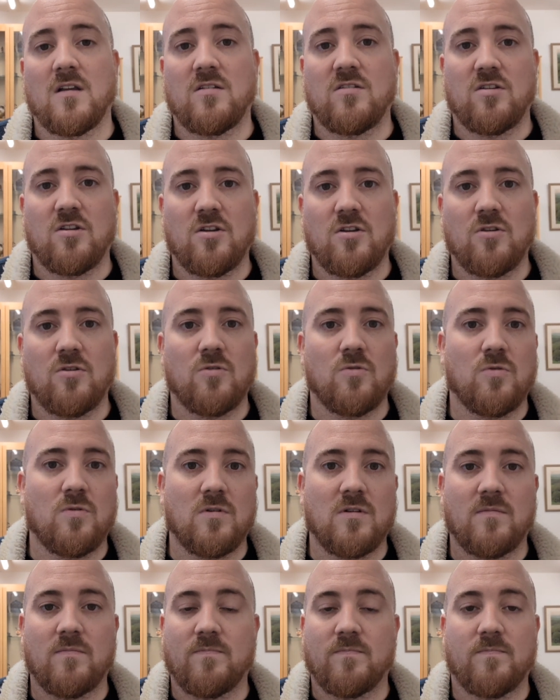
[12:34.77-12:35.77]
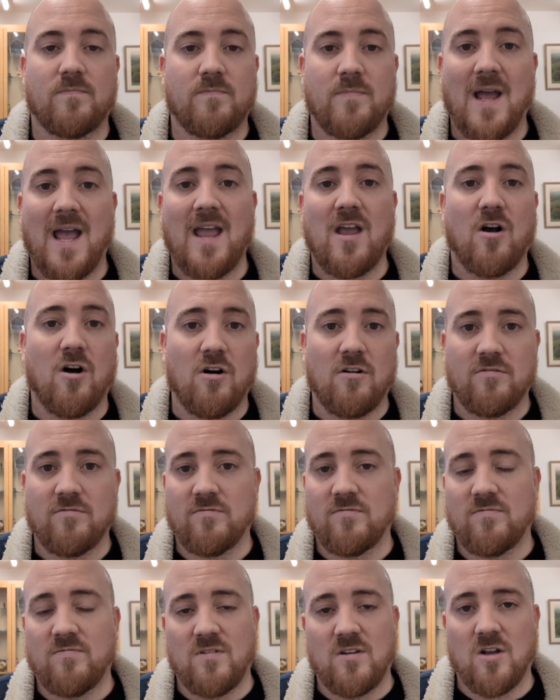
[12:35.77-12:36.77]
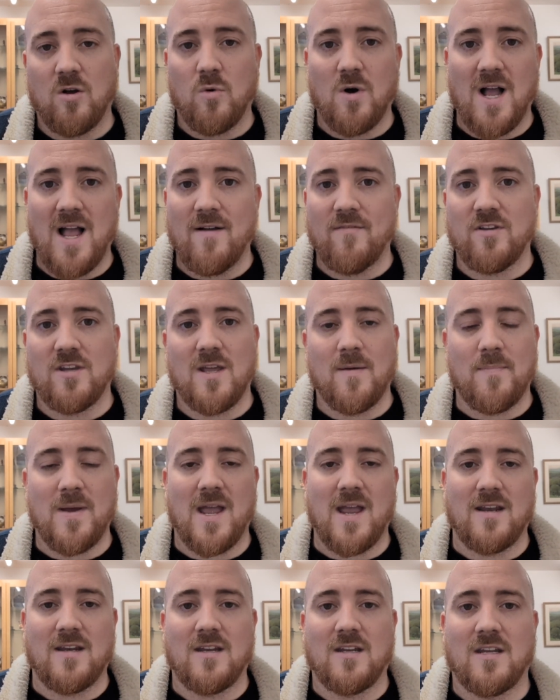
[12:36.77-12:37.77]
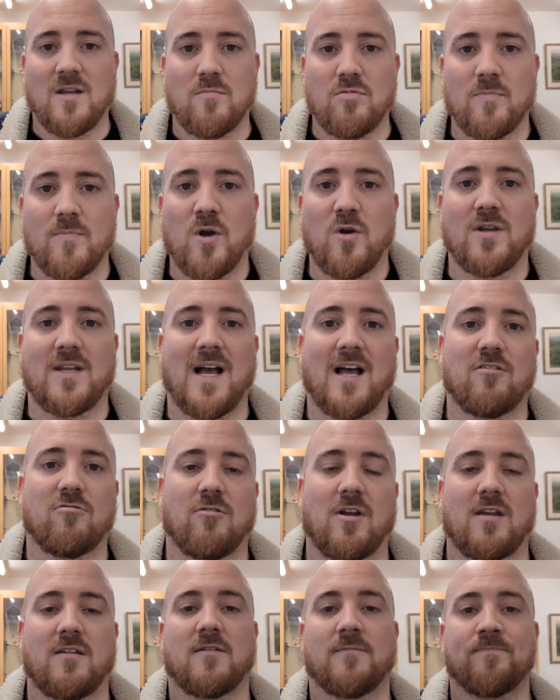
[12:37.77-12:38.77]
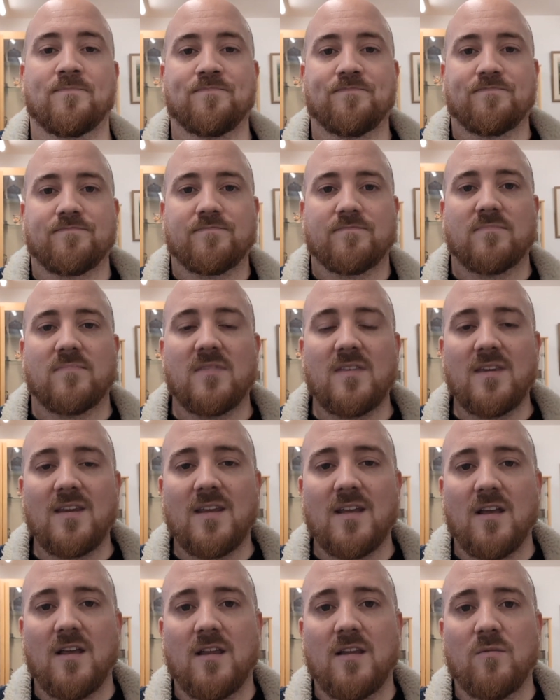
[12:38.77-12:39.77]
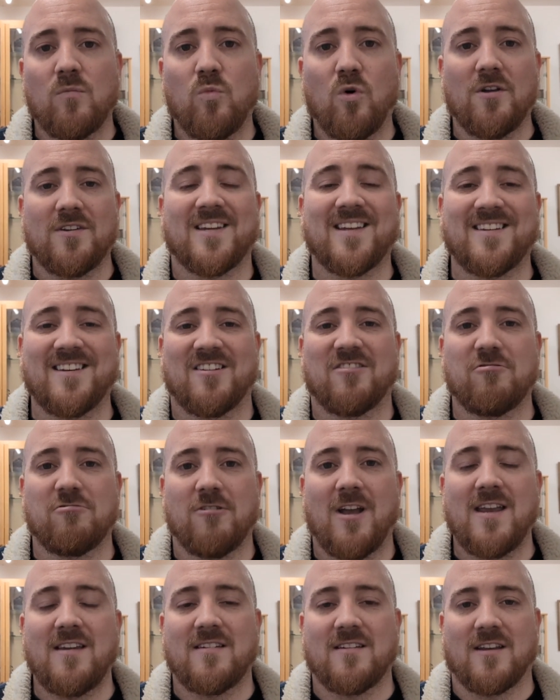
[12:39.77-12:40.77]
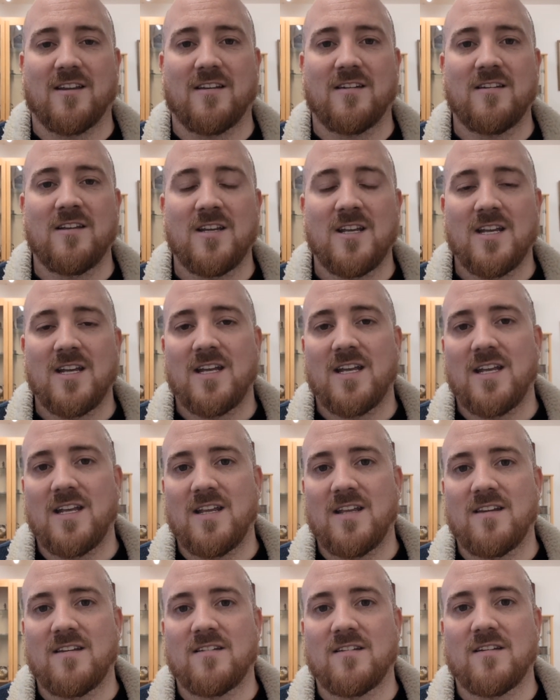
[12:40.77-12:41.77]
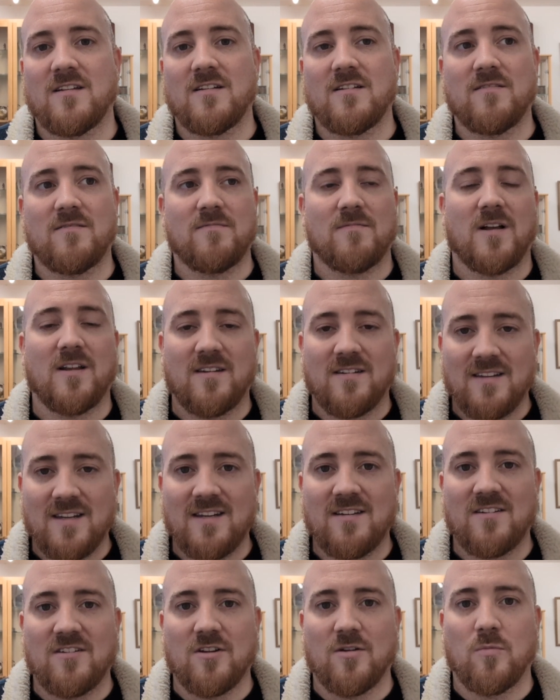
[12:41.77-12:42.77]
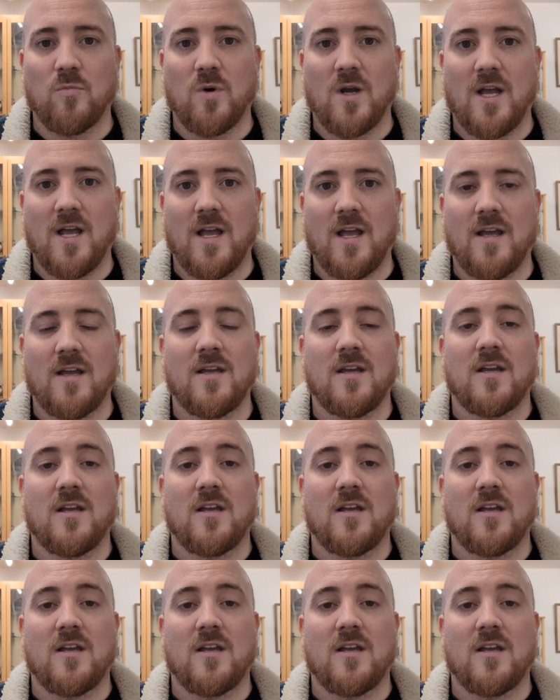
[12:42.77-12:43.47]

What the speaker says: to pay off whatever they're paying in the promoted ad rate. What this is creating is a system where